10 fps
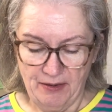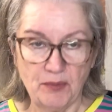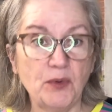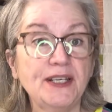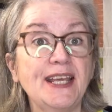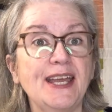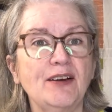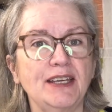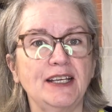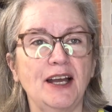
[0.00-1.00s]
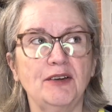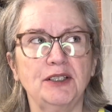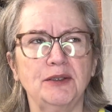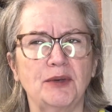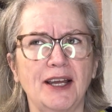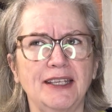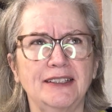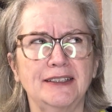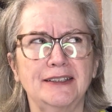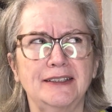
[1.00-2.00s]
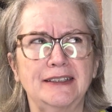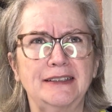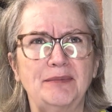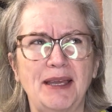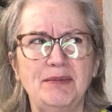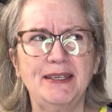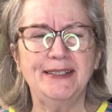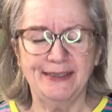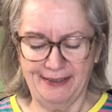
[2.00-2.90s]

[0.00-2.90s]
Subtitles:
One day I'll get caught up, right? Maybe.